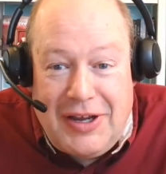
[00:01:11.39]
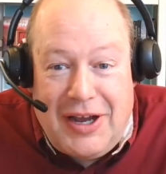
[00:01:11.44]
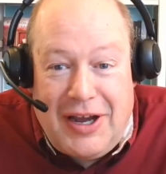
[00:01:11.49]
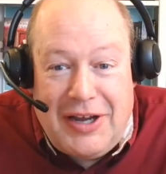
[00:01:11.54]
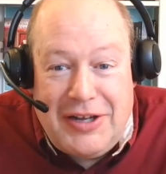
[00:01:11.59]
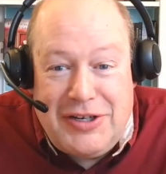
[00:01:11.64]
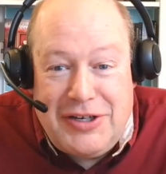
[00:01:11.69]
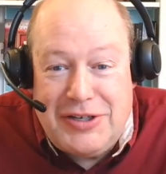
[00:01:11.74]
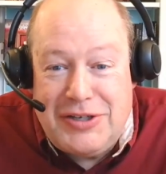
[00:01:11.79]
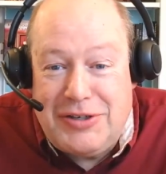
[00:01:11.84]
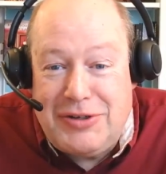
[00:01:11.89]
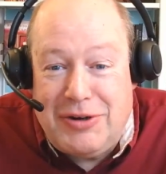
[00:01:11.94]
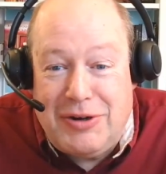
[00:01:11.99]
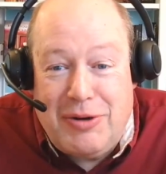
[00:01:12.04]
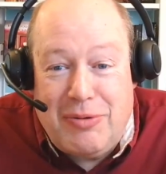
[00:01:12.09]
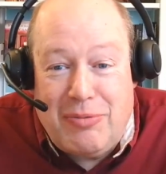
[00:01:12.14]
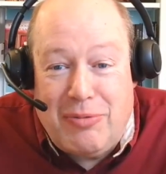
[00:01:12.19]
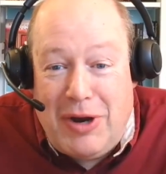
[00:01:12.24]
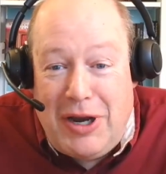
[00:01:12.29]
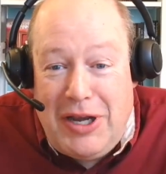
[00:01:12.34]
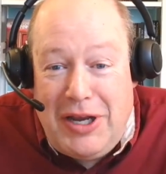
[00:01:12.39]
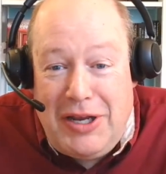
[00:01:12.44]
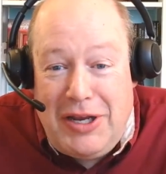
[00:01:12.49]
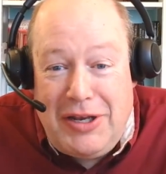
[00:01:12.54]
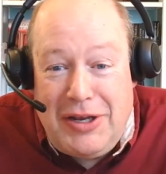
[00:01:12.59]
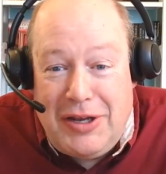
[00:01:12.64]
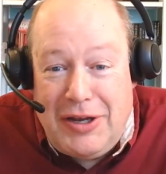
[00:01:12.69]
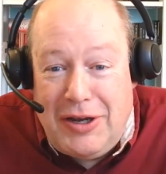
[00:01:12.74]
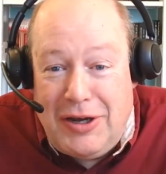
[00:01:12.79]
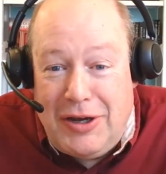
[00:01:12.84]
I just started
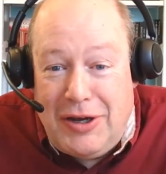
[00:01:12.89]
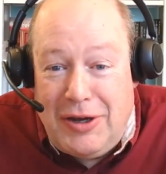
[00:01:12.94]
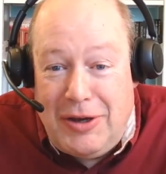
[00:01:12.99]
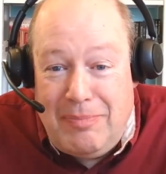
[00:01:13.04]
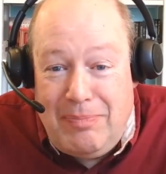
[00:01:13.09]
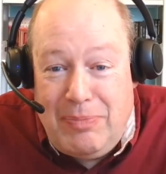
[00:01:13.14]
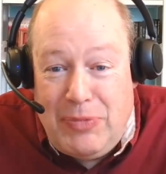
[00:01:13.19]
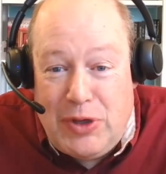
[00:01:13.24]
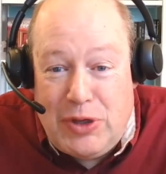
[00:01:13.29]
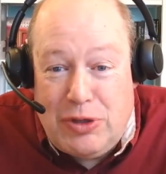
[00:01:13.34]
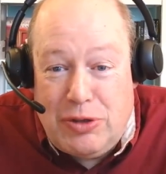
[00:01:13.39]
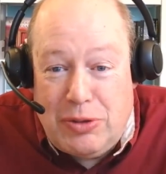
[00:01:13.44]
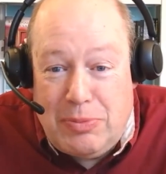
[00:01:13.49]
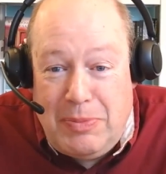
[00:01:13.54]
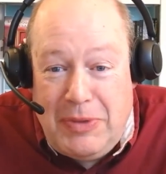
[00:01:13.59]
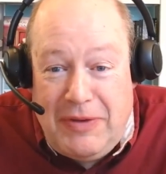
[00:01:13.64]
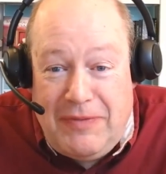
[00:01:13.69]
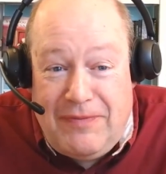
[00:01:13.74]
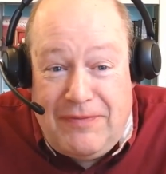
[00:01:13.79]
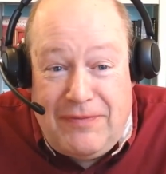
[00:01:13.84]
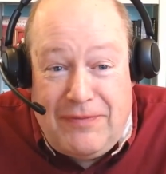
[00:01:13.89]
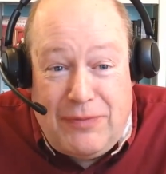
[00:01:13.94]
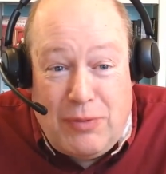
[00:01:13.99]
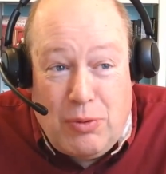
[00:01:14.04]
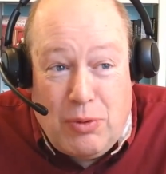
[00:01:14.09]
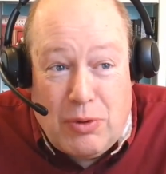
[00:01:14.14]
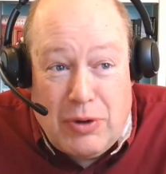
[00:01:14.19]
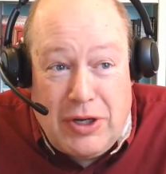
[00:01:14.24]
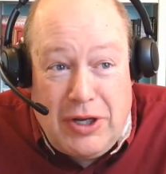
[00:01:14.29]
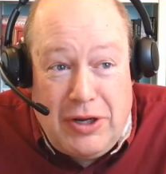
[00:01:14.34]
writing. Took me
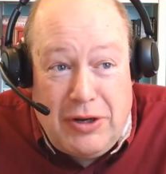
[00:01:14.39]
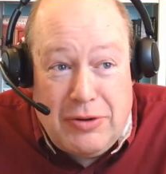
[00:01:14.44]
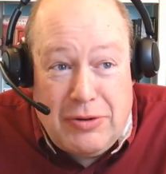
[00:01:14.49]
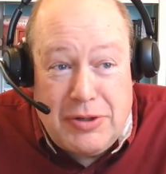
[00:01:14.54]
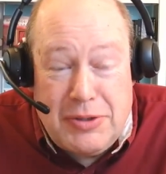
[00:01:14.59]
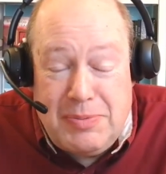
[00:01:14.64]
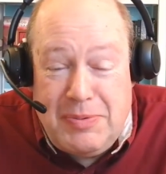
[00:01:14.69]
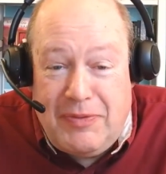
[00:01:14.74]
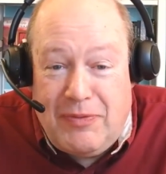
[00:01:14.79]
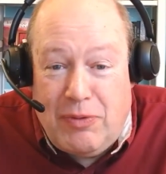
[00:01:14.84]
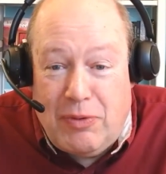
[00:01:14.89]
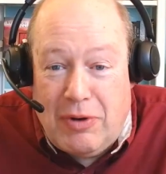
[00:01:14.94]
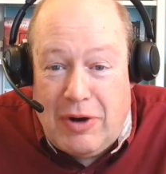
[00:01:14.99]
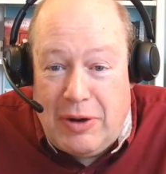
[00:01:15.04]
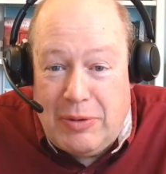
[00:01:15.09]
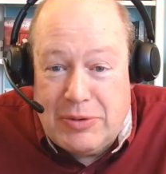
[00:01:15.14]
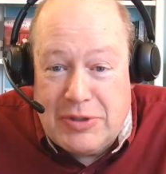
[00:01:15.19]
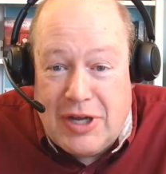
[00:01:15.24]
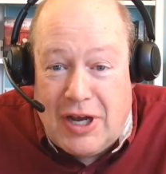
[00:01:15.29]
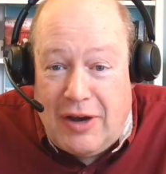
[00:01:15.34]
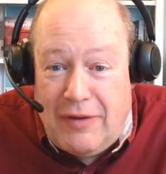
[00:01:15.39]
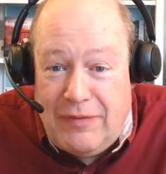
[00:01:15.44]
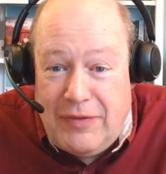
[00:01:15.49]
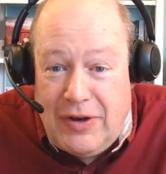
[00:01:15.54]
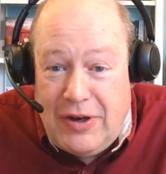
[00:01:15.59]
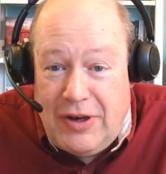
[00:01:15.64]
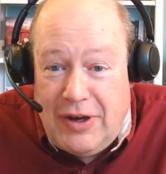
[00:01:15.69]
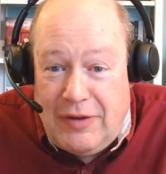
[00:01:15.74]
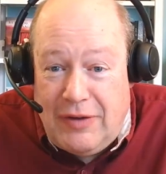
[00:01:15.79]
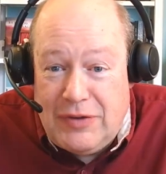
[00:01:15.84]
4 years before I was
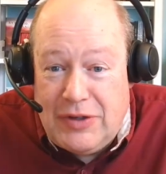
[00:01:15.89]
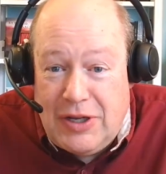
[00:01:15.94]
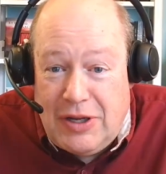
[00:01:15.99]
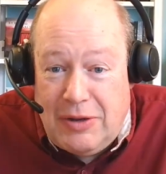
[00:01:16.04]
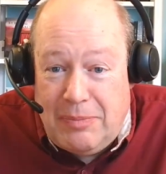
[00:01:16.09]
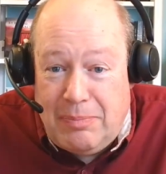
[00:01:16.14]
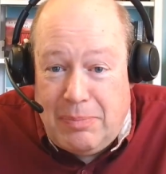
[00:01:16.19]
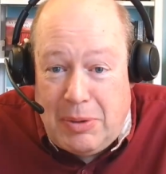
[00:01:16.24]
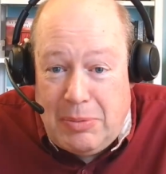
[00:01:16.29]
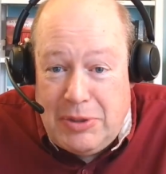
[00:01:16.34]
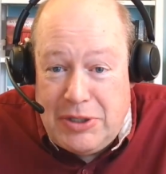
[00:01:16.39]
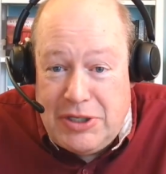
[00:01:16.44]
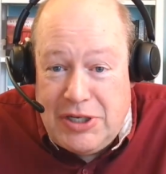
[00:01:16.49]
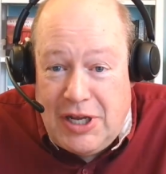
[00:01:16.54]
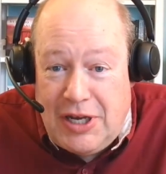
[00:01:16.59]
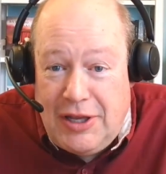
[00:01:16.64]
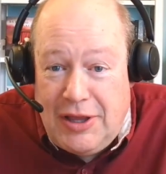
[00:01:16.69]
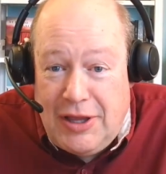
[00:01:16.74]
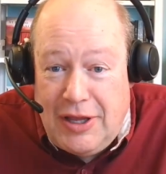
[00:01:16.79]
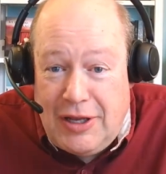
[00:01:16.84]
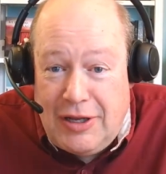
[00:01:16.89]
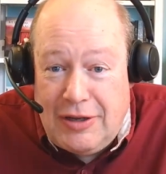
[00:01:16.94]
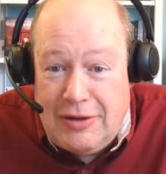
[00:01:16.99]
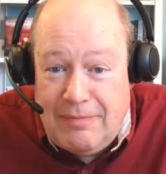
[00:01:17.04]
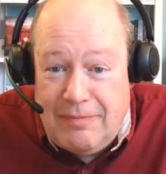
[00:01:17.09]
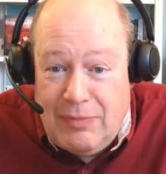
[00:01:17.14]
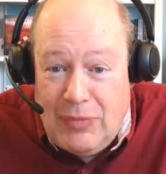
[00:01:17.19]
confident enough to publish anything.